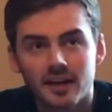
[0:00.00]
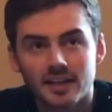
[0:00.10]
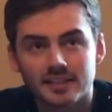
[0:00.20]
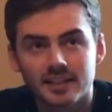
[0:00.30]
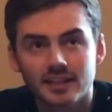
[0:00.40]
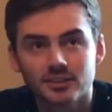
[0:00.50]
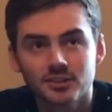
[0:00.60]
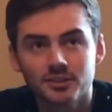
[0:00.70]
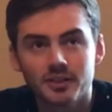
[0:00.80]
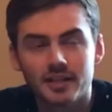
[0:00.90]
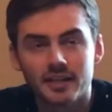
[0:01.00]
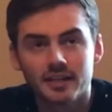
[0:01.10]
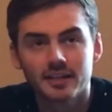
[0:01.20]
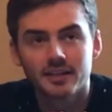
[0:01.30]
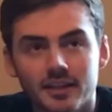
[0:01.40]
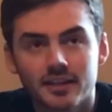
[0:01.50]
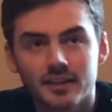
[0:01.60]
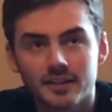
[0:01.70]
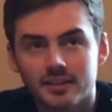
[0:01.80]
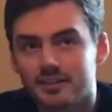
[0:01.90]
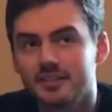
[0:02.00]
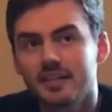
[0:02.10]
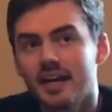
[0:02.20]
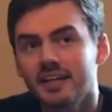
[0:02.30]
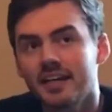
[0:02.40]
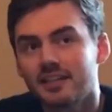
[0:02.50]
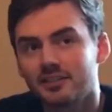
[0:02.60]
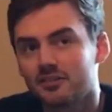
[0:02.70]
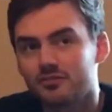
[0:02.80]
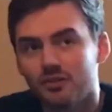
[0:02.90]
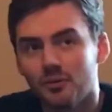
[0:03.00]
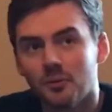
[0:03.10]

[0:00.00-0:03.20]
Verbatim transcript: eight against three, ten against four.